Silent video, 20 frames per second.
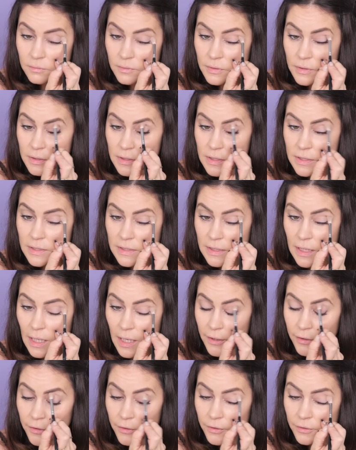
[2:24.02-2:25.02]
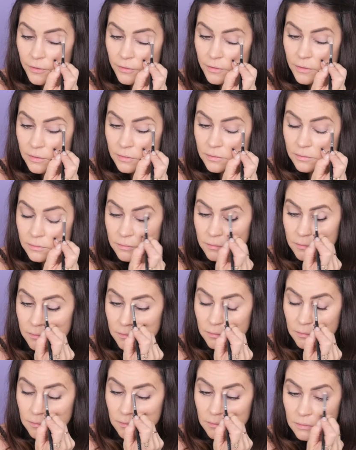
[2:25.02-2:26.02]
the desired
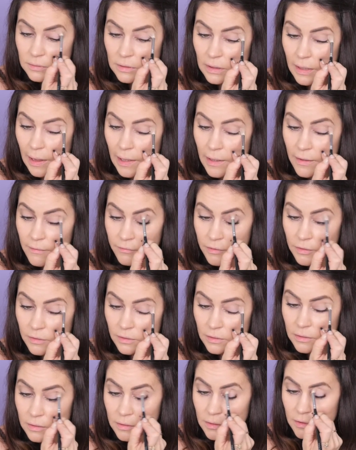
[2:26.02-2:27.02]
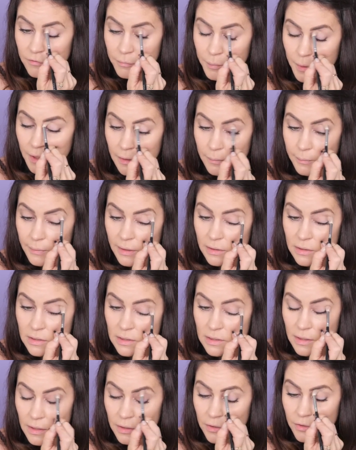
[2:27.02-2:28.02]
level of
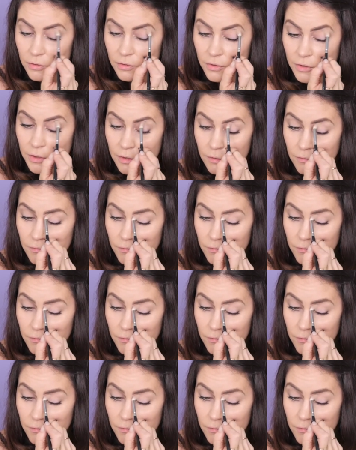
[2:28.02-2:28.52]
pigment that you're looking